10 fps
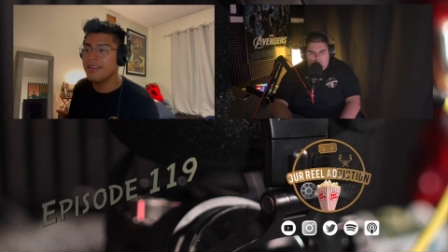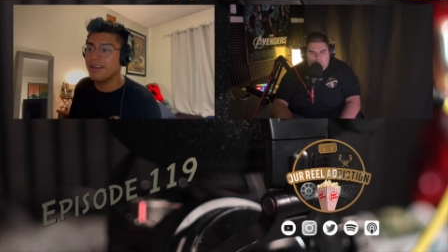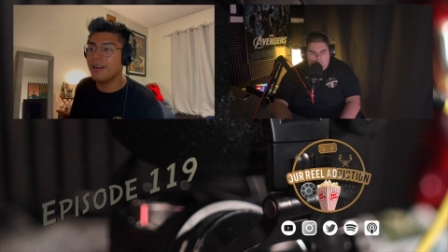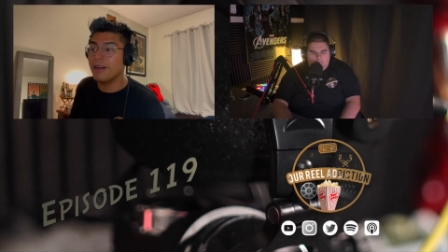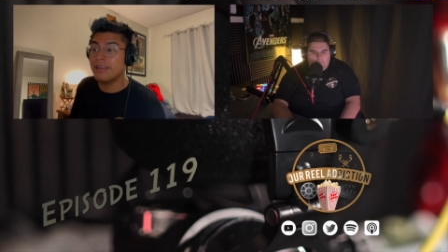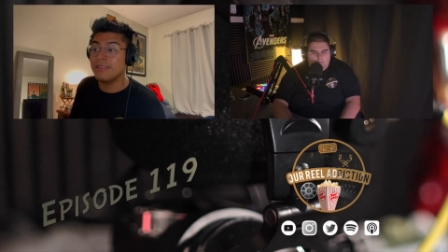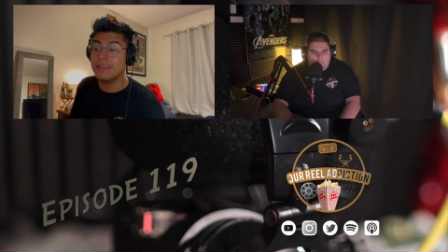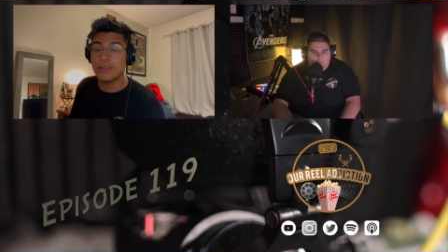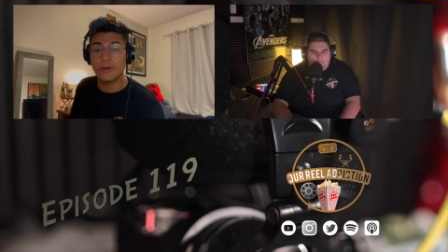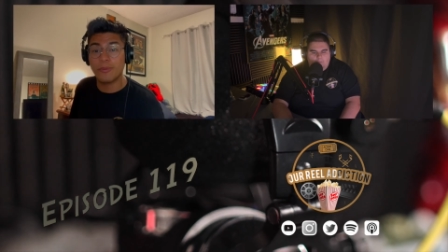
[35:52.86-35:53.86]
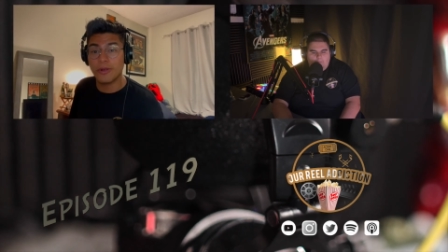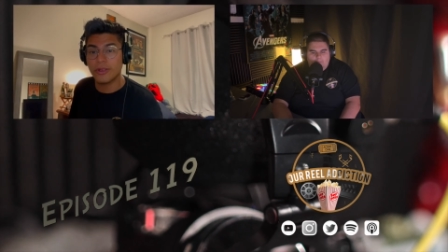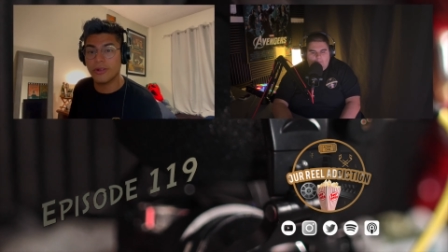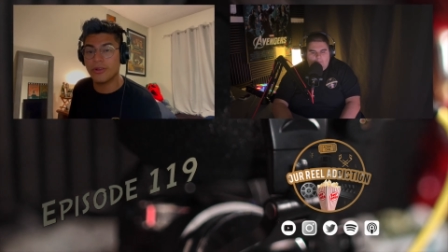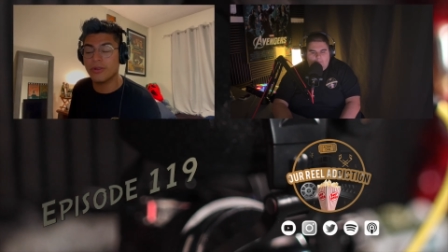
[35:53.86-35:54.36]
And then Nico
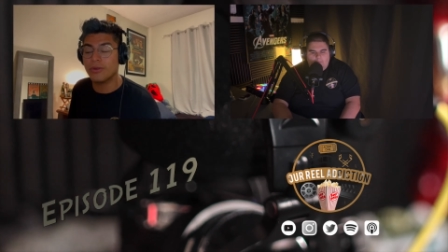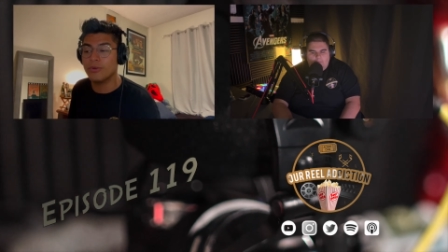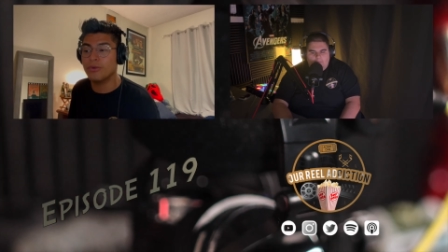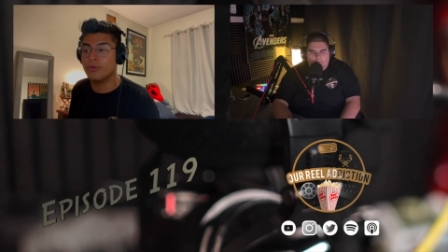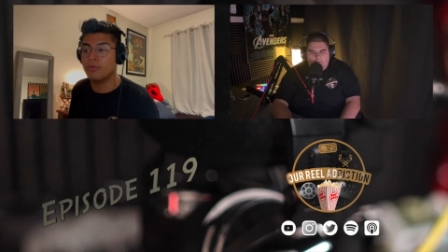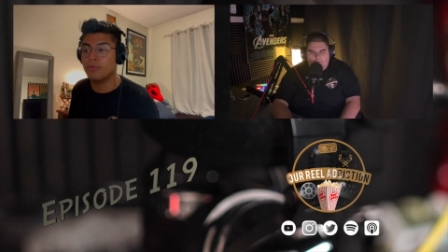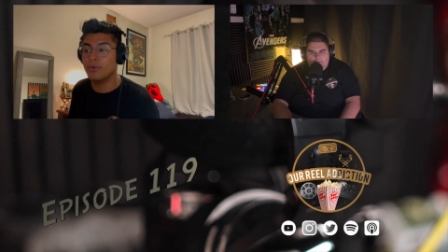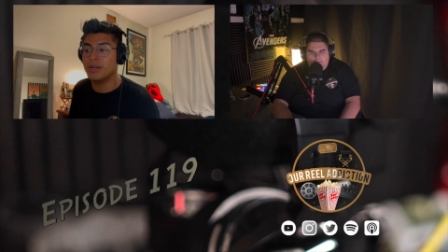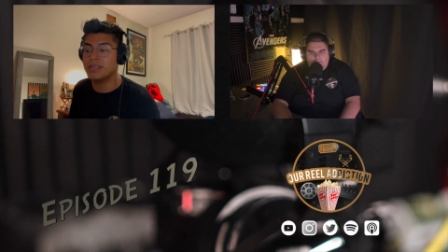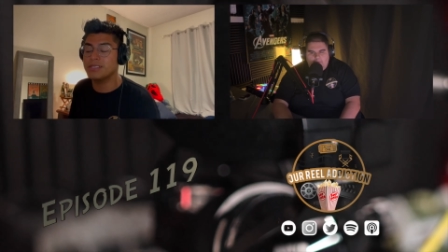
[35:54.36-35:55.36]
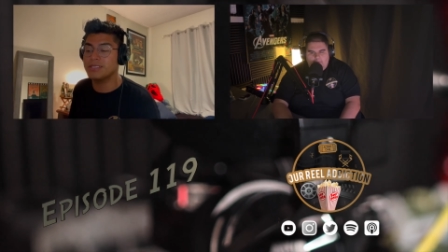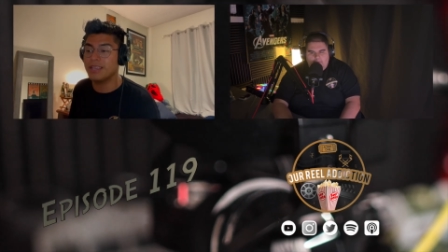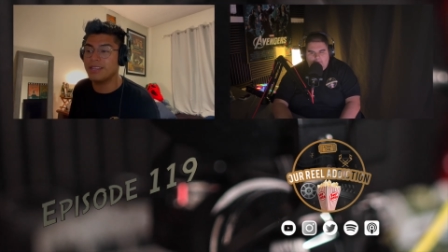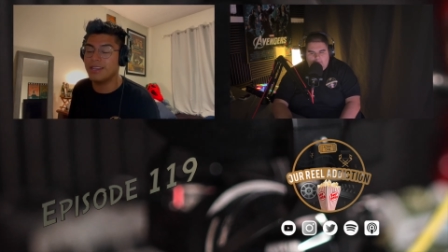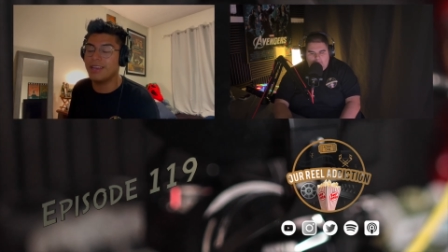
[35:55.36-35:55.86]
Parker, who was
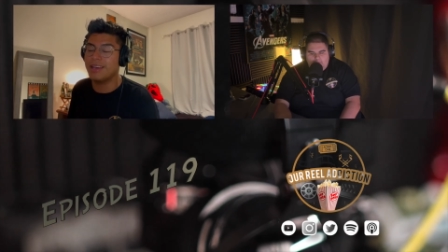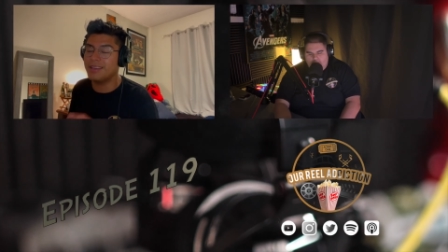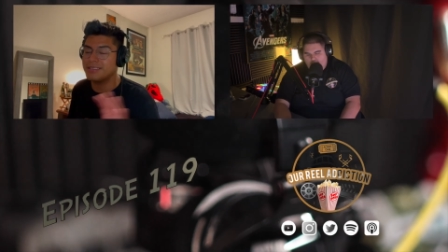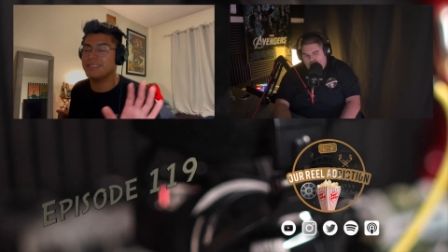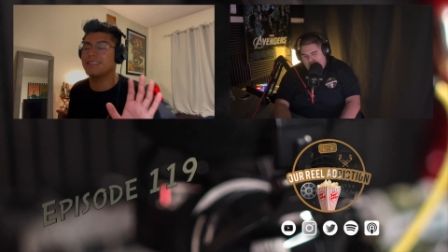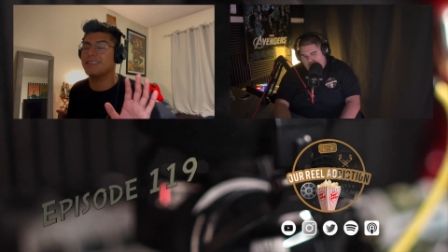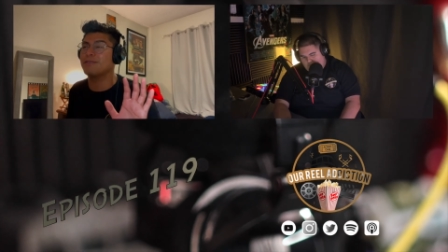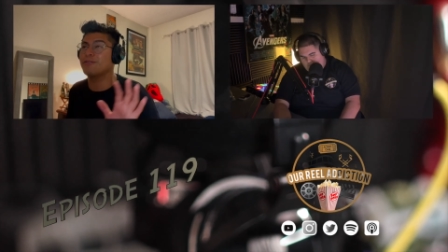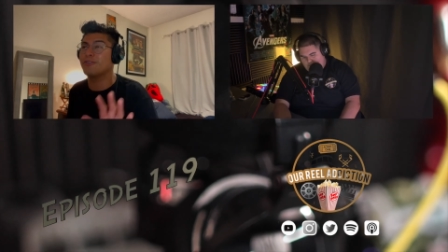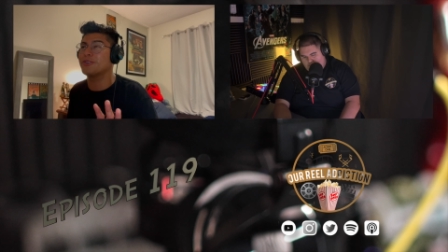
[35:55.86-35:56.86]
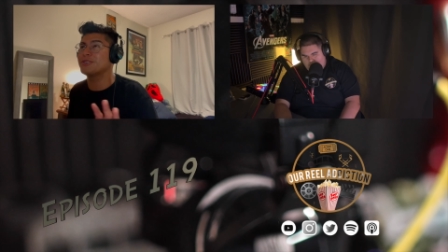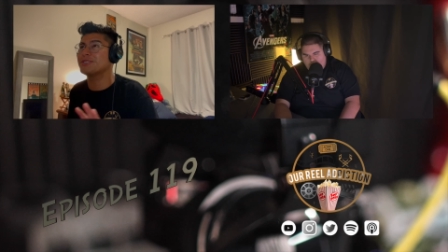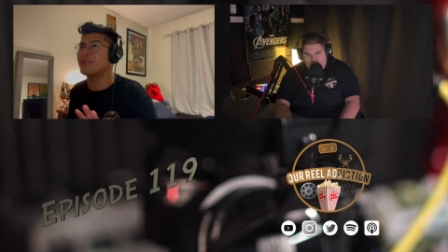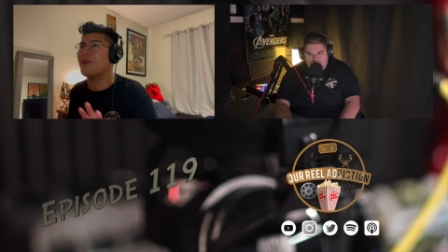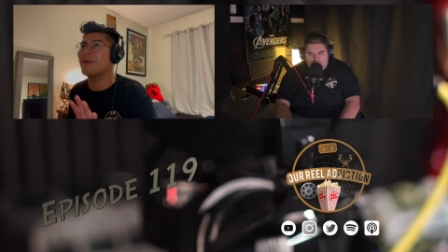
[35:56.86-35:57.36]
an excellent first
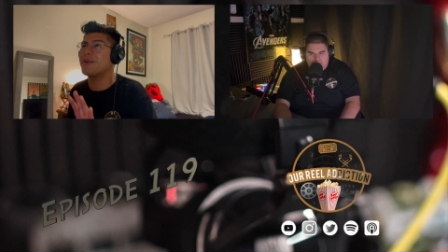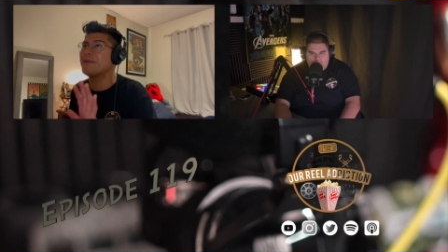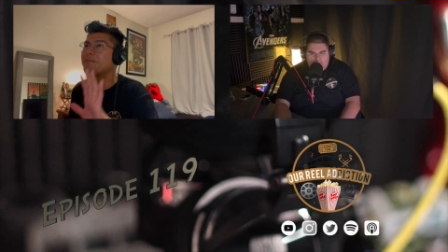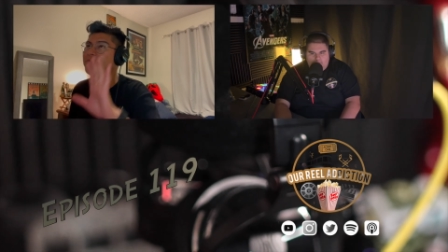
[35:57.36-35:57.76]
star